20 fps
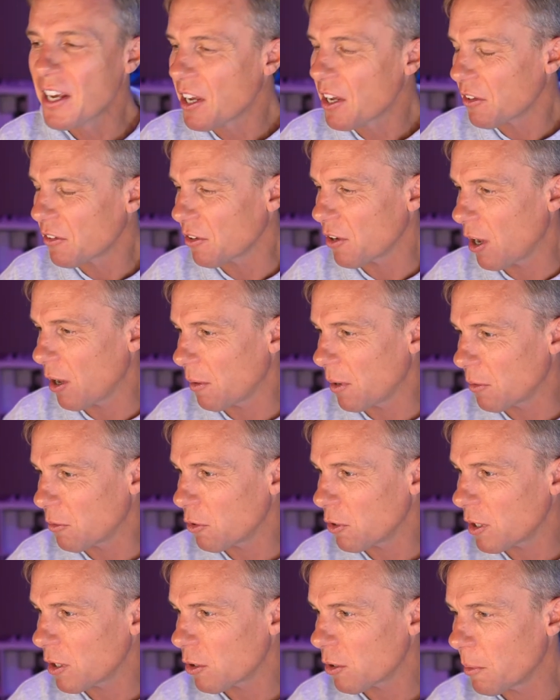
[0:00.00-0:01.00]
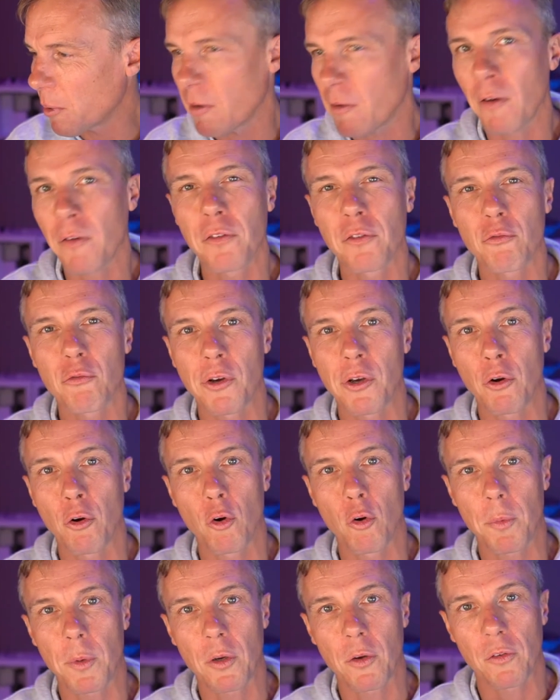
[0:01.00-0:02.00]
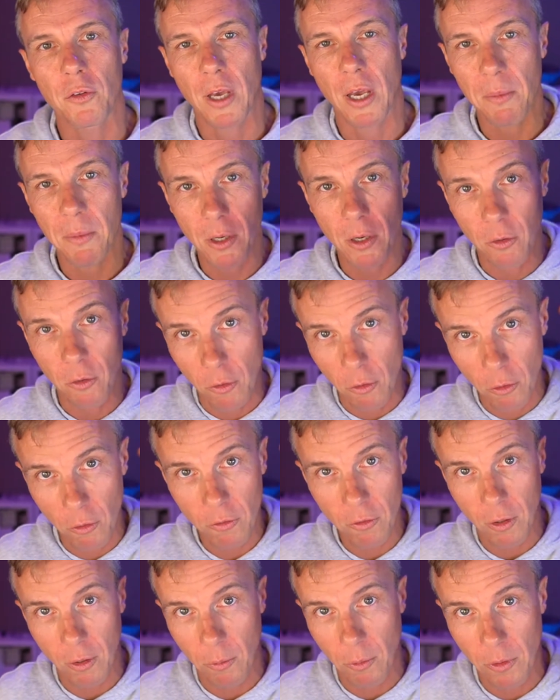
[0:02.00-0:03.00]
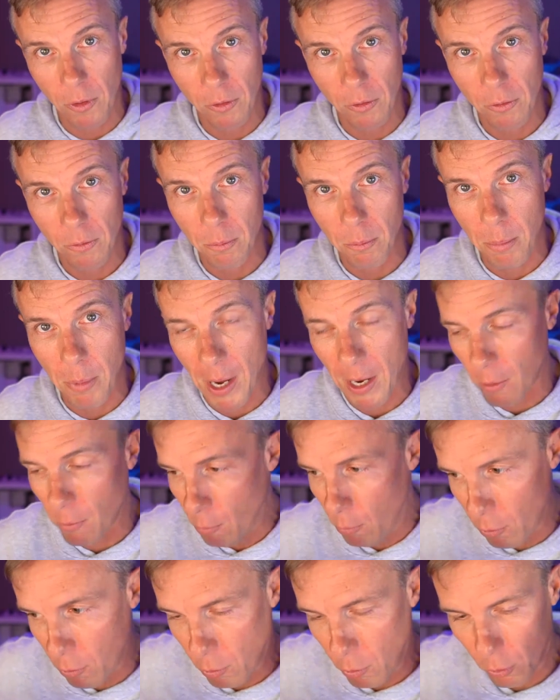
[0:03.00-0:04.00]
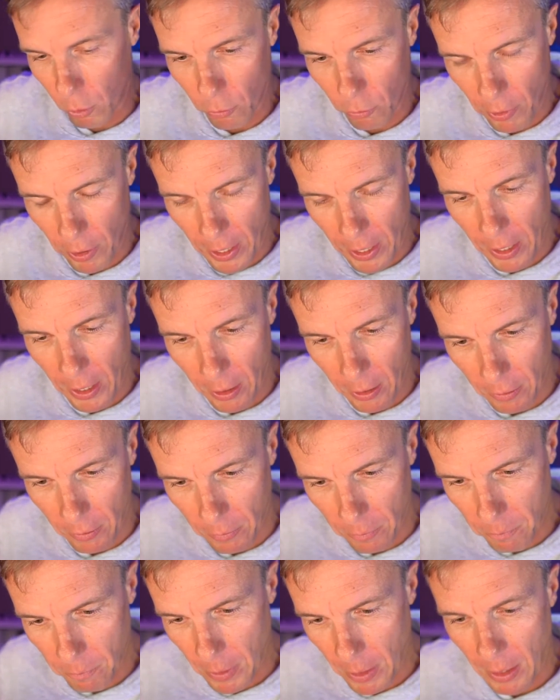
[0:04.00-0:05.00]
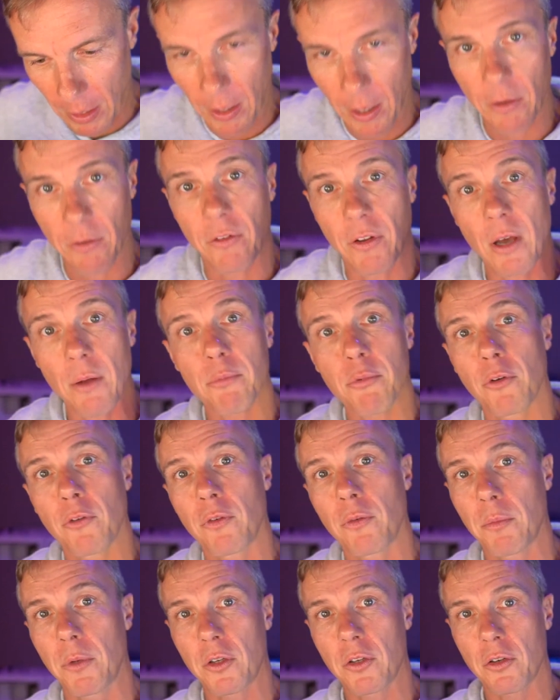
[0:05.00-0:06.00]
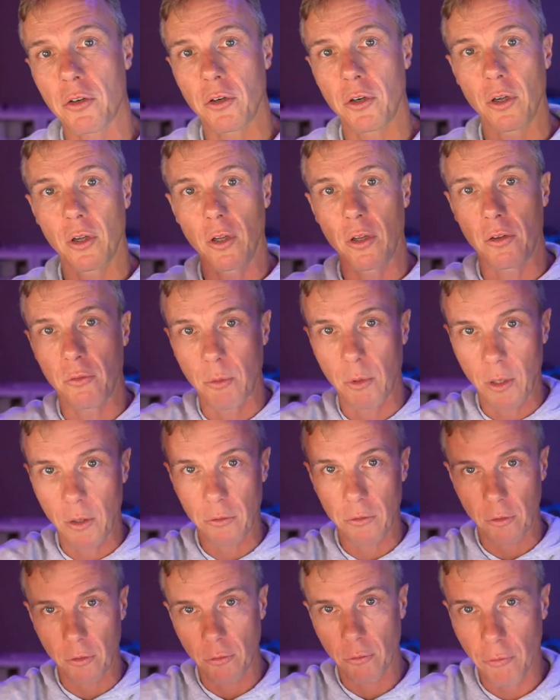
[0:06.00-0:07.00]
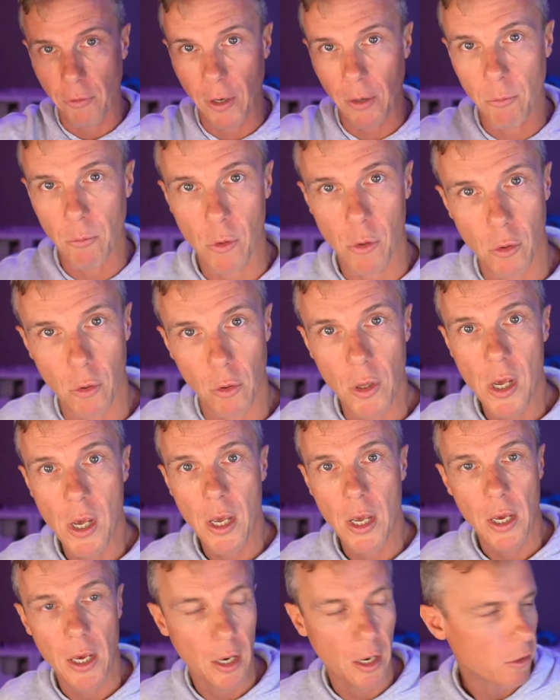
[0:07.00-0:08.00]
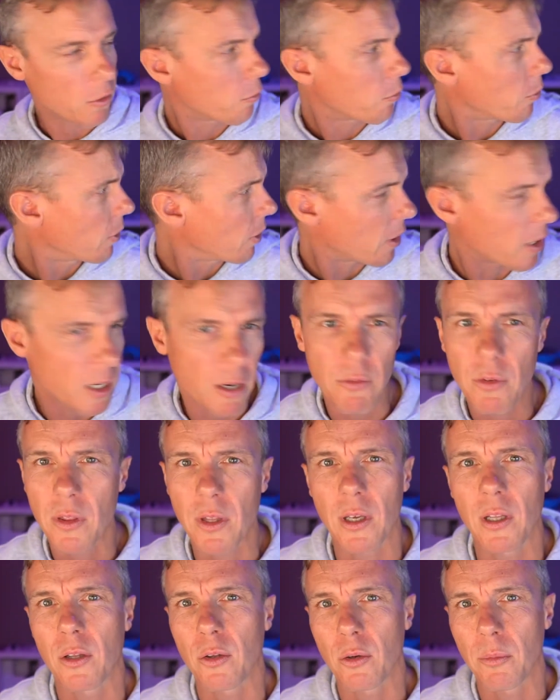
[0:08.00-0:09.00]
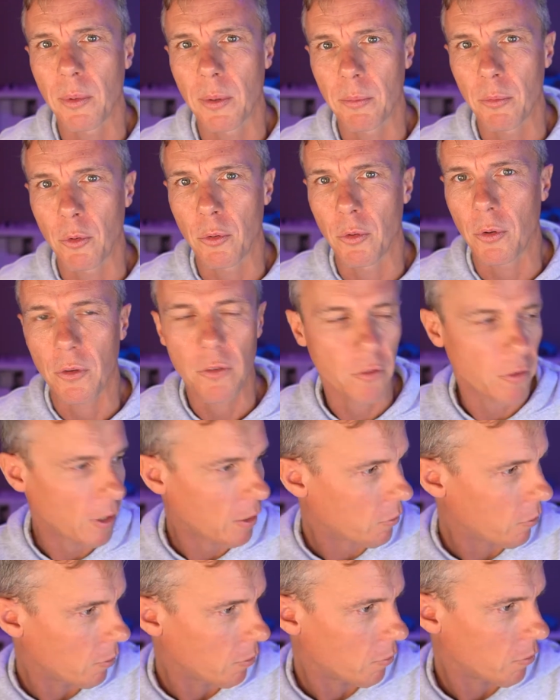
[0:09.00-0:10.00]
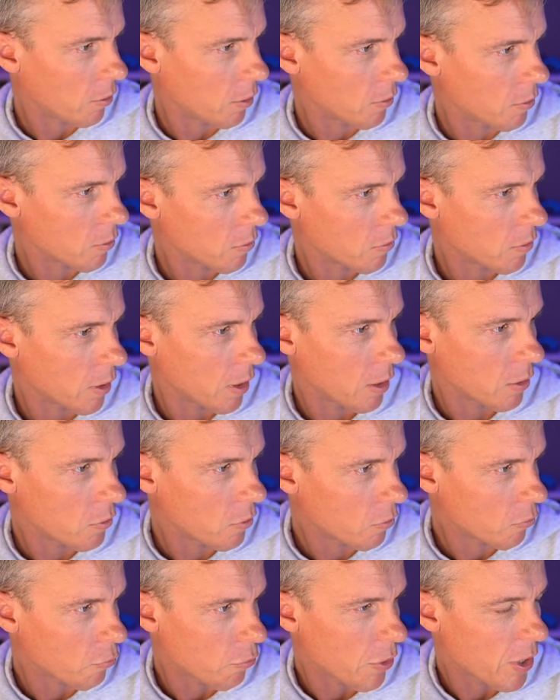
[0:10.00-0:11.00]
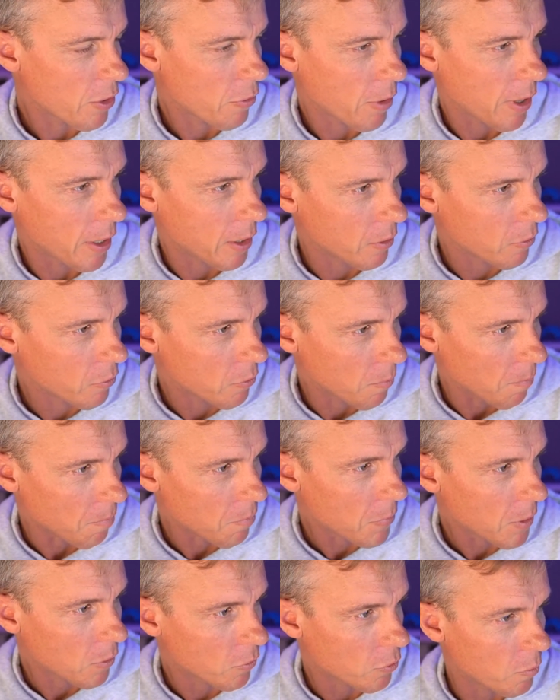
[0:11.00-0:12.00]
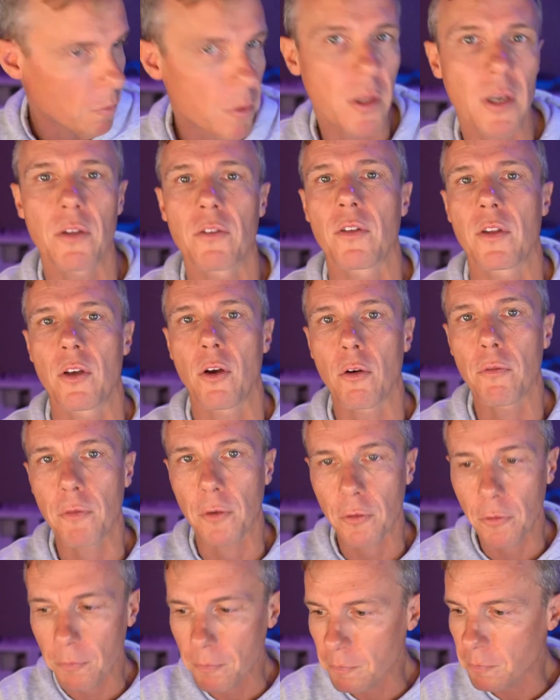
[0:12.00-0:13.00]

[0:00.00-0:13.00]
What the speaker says: So I'm doing a little bit of office reorg because I am going to do something with this back wall around soundproofing material as well as just front wall. I just wanted to get everything a little bit more centered. So I just rearranged some things in the office.